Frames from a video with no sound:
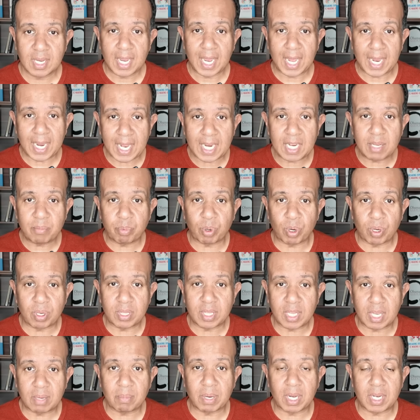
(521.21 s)
And at any
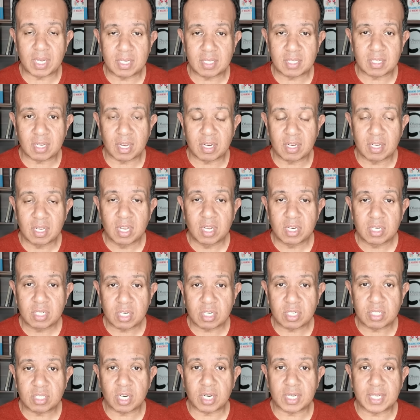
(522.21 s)
point, they might decide
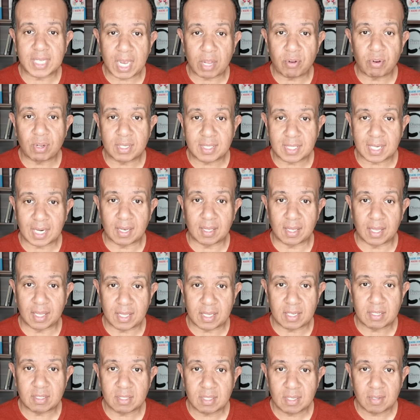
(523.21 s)
to shut down a channel like
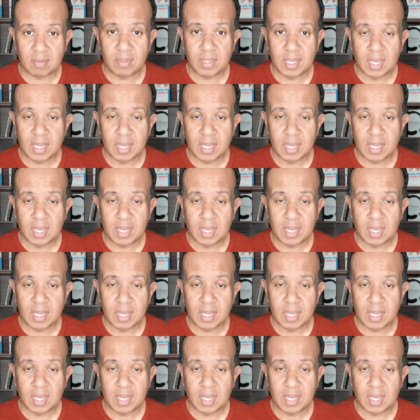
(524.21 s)
this.